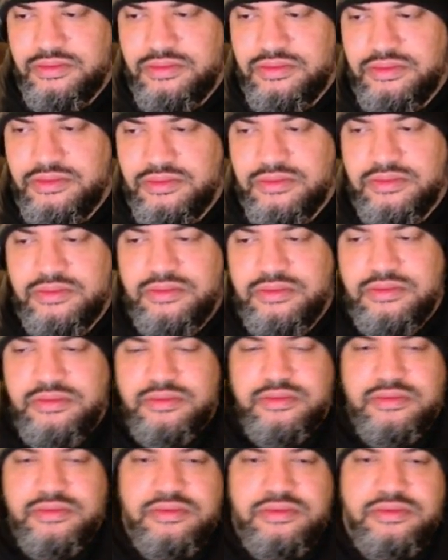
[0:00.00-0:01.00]

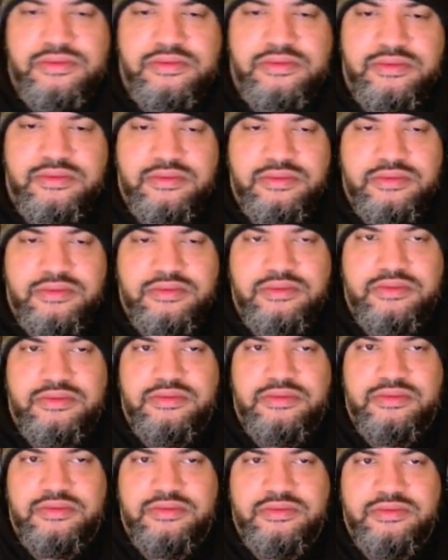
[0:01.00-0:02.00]

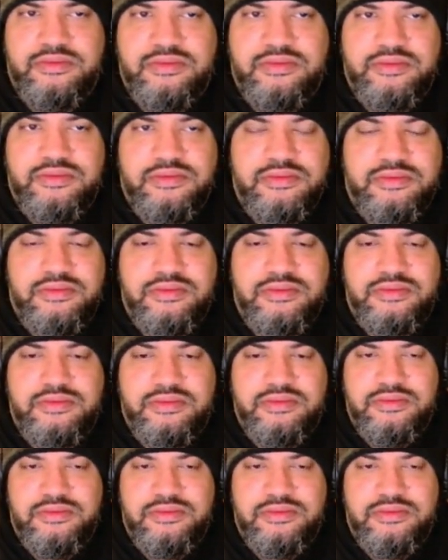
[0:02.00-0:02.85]
This person isn't speaking.